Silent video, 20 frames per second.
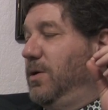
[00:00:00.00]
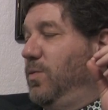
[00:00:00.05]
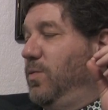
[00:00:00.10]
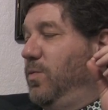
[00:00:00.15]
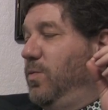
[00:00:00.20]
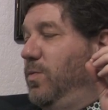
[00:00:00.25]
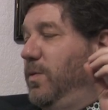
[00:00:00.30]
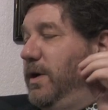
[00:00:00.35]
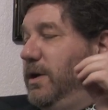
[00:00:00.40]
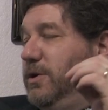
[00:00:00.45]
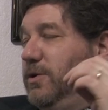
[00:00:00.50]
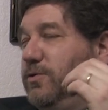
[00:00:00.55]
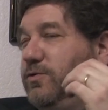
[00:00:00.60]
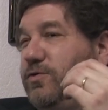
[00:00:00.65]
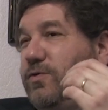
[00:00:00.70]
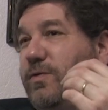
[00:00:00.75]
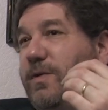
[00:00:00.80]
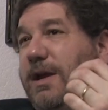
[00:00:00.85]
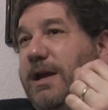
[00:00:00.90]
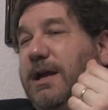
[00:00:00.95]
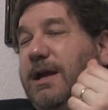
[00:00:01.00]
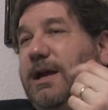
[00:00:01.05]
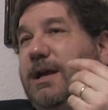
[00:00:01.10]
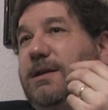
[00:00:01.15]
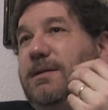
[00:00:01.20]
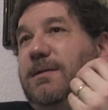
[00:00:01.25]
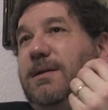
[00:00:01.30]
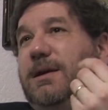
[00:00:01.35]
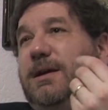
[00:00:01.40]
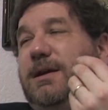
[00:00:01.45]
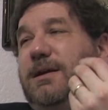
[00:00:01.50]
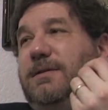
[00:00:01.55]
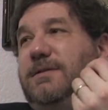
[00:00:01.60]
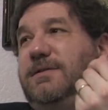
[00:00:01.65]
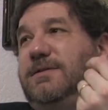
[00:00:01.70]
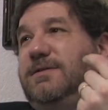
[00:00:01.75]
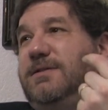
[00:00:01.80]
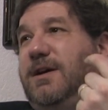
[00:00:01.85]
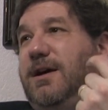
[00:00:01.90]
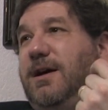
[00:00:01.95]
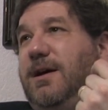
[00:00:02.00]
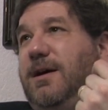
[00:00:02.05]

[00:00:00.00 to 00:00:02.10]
when you drink it, it's